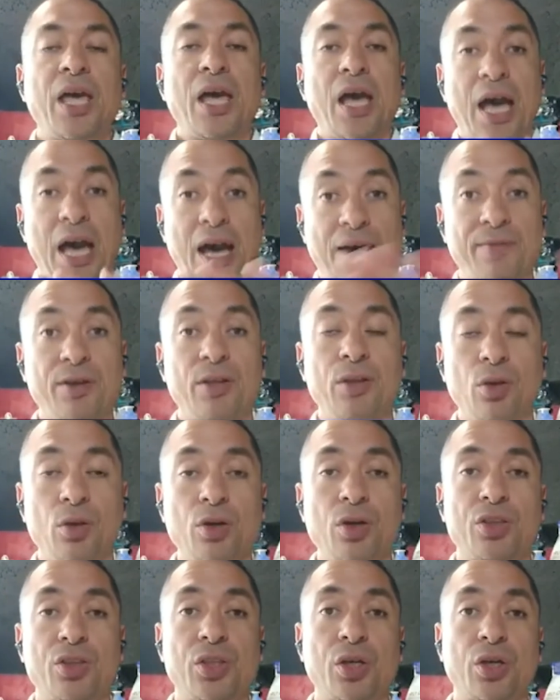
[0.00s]
have a
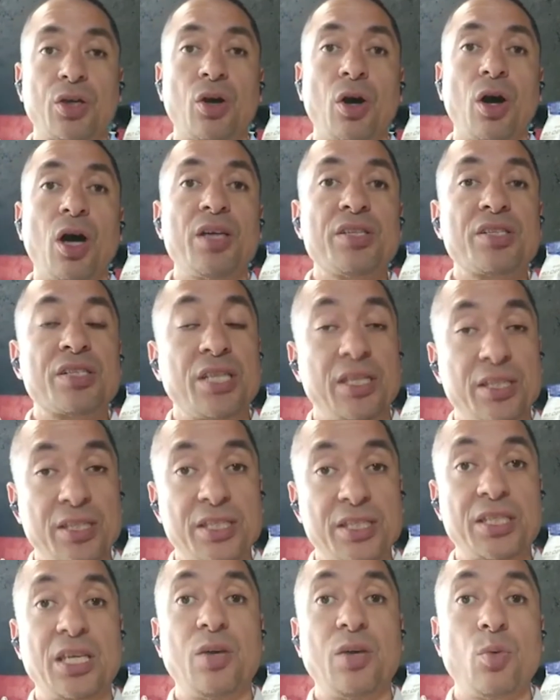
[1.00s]
look at the cost and
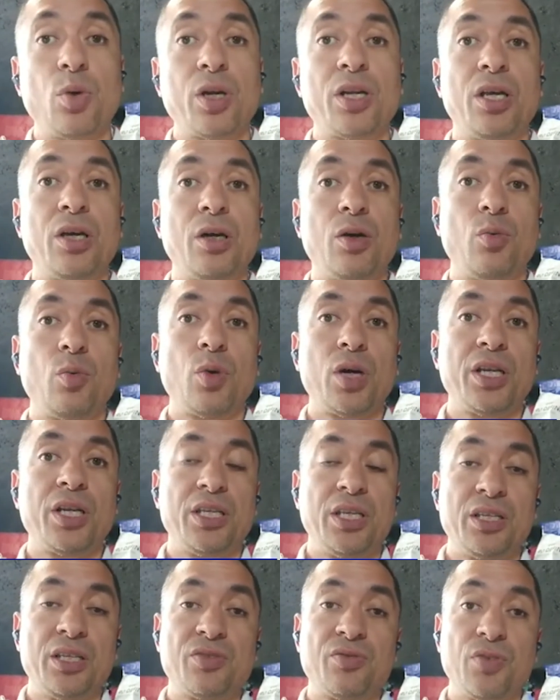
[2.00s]
see what it
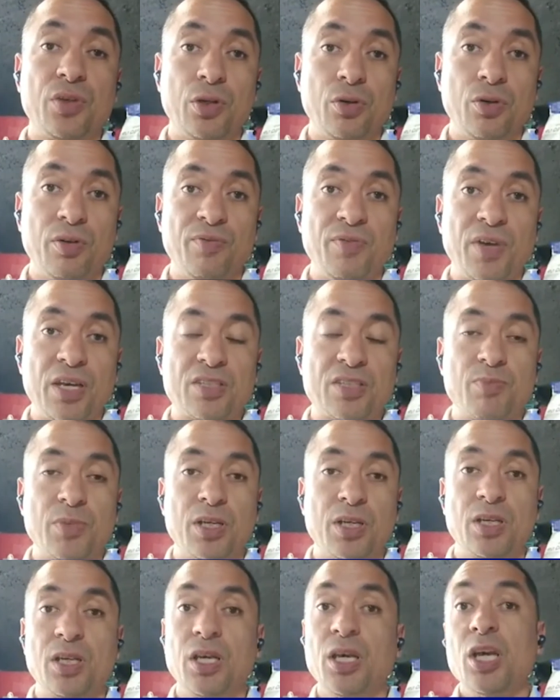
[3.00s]
is for your
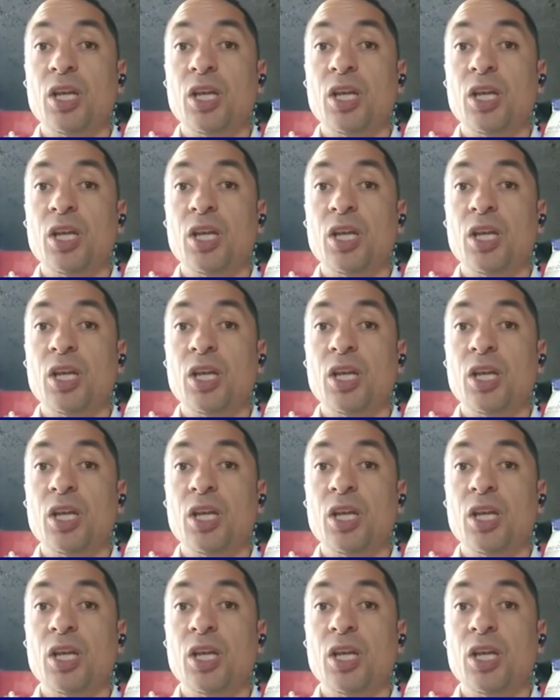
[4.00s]
investment.